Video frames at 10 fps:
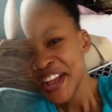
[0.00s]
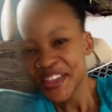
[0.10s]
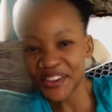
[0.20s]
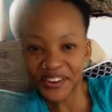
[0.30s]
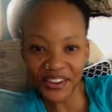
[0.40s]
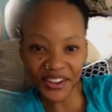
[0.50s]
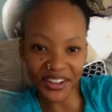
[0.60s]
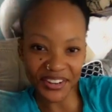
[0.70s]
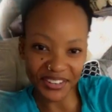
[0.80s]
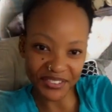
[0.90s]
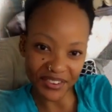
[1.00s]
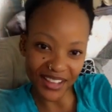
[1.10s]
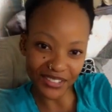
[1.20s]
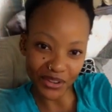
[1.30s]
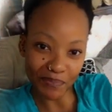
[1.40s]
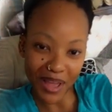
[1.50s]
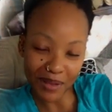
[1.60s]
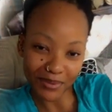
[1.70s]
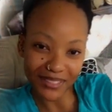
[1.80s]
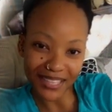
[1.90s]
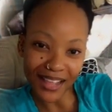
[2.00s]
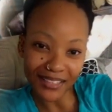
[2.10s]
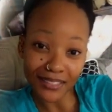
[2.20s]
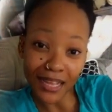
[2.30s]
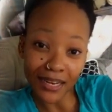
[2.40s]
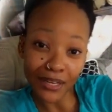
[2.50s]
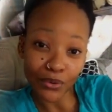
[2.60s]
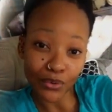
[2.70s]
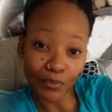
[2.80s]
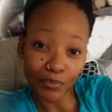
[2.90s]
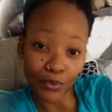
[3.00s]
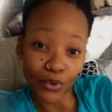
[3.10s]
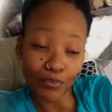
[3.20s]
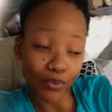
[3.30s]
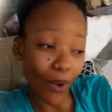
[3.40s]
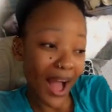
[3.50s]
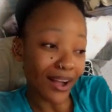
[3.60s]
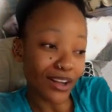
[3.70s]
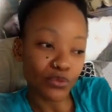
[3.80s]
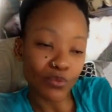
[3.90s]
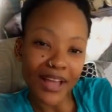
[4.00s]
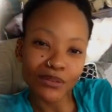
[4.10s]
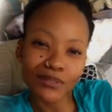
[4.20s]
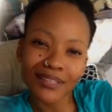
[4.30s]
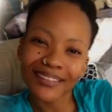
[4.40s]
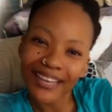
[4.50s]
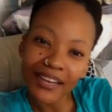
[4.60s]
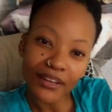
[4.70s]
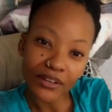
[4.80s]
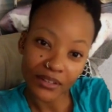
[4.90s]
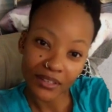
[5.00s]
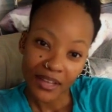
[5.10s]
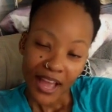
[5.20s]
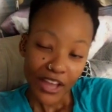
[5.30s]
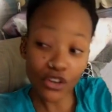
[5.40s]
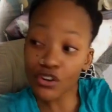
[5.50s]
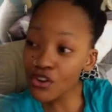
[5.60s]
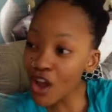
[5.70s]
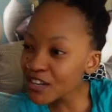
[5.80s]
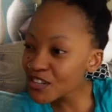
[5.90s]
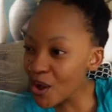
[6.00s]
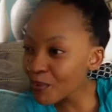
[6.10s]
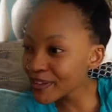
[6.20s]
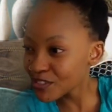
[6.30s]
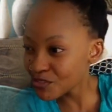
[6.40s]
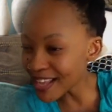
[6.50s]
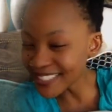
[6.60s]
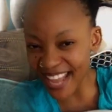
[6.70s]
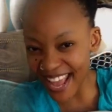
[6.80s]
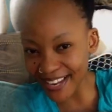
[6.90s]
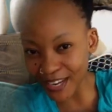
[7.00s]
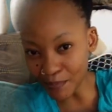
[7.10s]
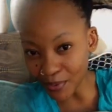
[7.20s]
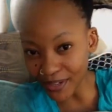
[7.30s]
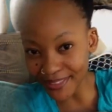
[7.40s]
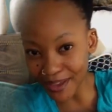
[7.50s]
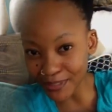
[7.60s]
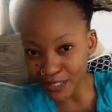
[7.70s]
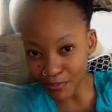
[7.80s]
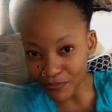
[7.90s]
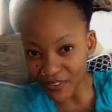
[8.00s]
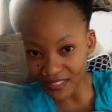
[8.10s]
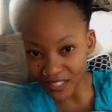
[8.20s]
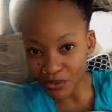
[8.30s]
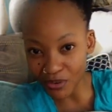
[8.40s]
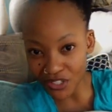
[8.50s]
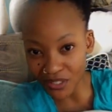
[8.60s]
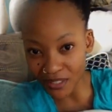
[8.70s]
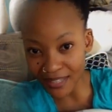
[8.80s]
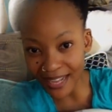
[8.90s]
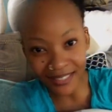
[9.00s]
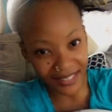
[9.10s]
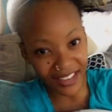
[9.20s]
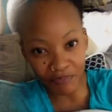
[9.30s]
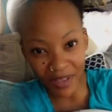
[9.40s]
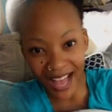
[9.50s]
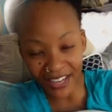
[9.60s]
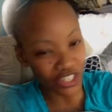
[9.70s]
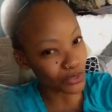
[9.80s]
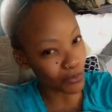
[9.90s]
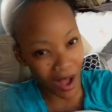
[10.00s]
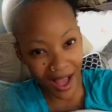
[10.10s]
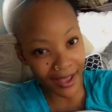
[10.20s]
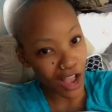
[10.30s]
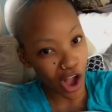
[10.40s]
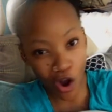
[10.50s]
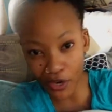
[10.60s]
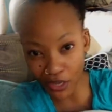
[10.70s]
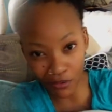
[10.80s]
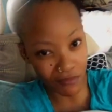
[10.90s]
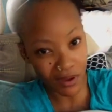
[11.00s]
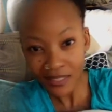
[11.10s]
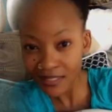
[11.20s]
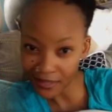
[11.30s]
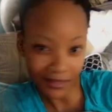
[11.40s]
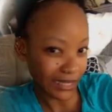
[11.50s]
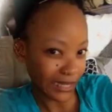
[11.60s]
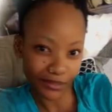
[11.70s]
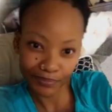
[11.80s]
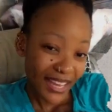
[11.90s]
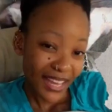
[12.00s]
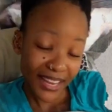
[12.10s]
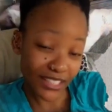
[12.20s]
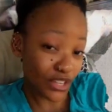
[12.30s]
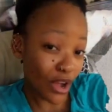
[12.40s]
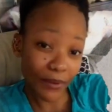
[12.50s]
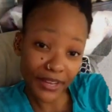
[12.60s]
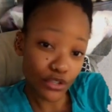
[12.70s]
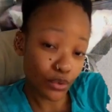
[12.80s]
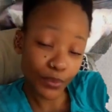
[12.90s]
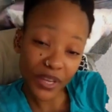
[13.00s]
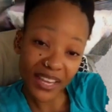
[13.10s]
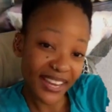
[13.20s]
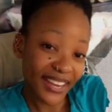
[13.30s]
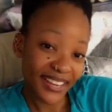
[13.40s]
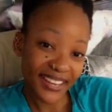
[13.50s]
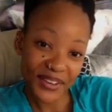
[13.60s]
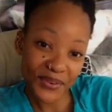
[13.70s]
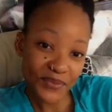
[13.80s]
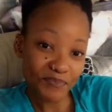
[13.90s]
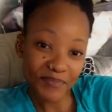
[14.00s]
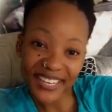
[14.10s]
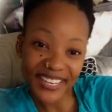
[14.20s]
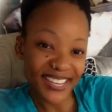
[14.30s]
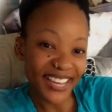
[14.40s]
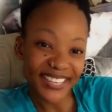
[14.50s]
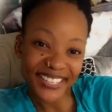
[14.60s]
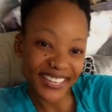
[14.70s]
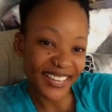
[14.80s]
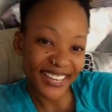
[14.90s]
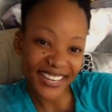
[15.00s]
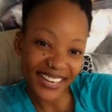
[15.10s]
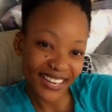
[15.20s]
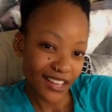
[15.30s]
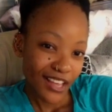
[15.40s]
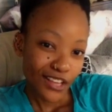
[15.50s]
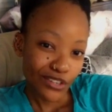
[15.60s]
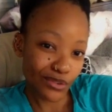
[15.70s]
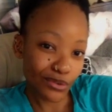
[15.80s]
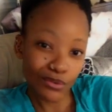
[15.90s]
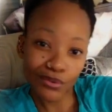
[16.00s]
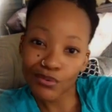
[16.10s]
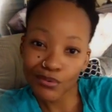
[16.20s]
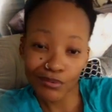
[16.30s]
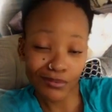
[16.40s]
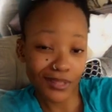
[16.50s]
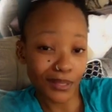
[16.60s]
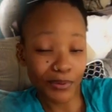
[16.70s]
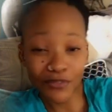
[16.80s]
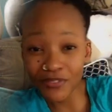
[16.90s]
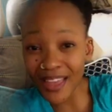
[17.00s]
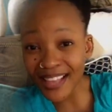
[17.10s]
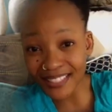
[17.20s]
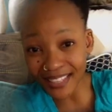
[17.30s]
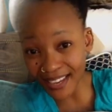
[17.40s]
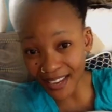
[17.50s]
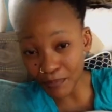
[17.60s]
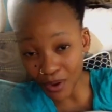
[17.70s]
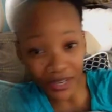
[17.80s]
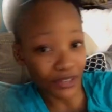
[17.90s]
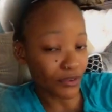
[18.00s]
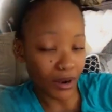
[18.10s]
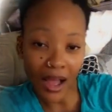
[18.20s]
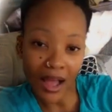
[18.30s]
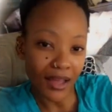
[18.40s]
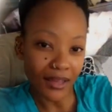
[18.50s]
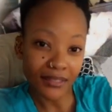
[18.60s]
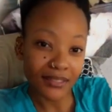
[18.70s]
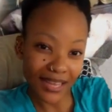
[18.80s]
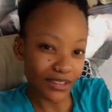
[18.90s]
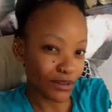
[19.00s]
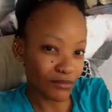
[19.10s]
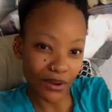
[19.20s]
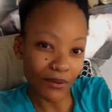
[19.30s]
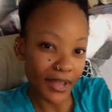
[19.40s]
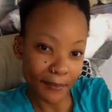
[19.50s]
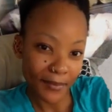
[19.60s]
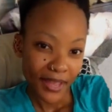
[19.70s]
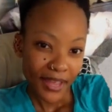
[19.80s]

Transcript: You're not gonna trust your Bible cell study group. Why? Cause why are you still here? You're not going to trust anybody that was a professing Christian that is left behind. Cause why are you still here? He's going to be humiliated to the professing body of Christ that don't know him.